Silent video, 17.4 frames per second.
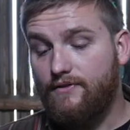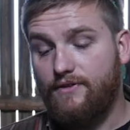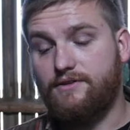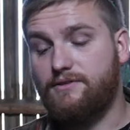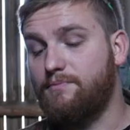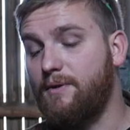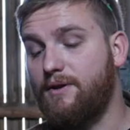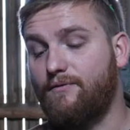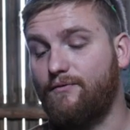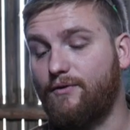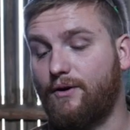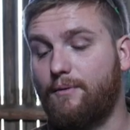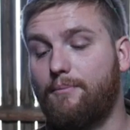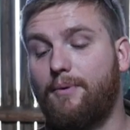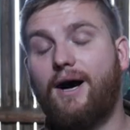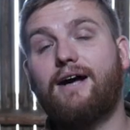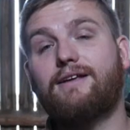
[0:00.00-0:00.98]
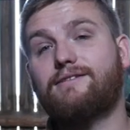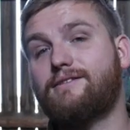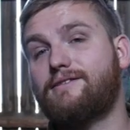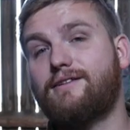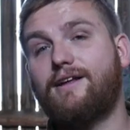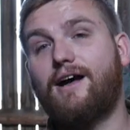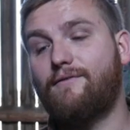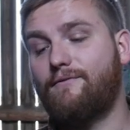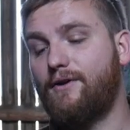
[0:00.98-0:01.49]
It's meant for composites,
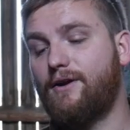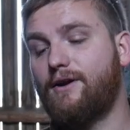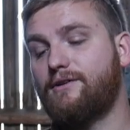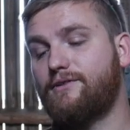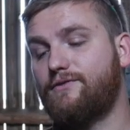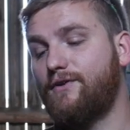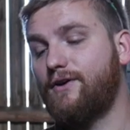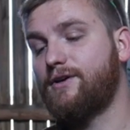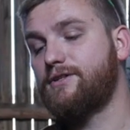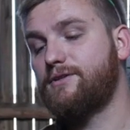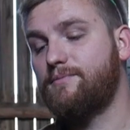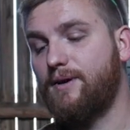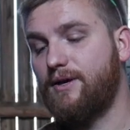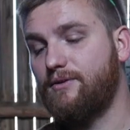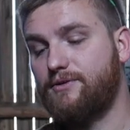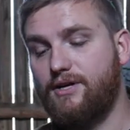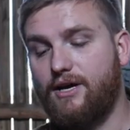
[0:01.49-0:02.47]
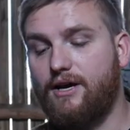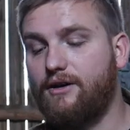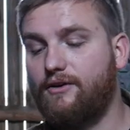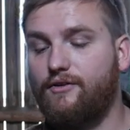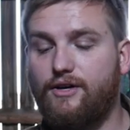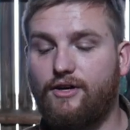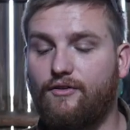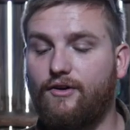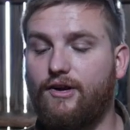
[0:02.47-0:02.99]
not ferrous, ferrous metals,
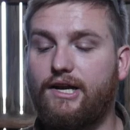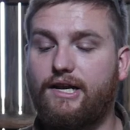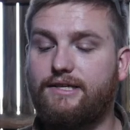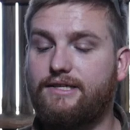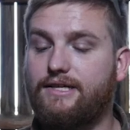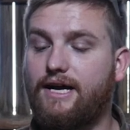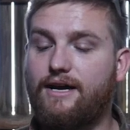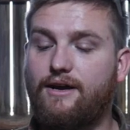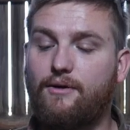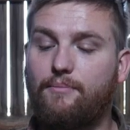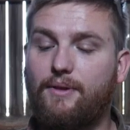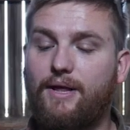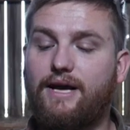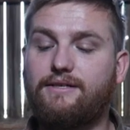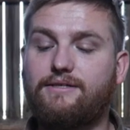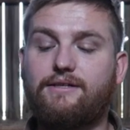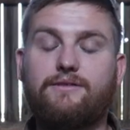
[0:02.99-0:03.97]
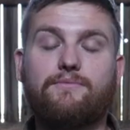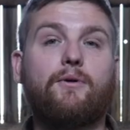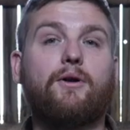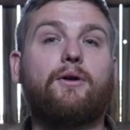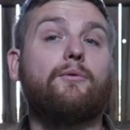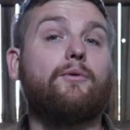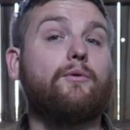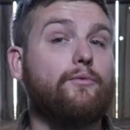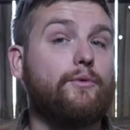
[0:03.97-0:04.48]
concrete, granite, tile, plastics,
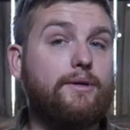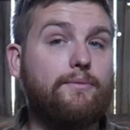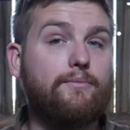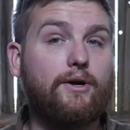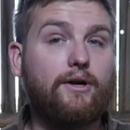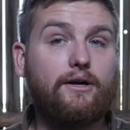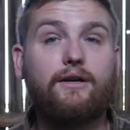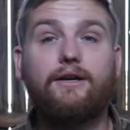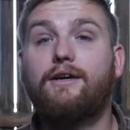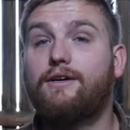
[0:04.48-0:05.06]
marble, and rebar.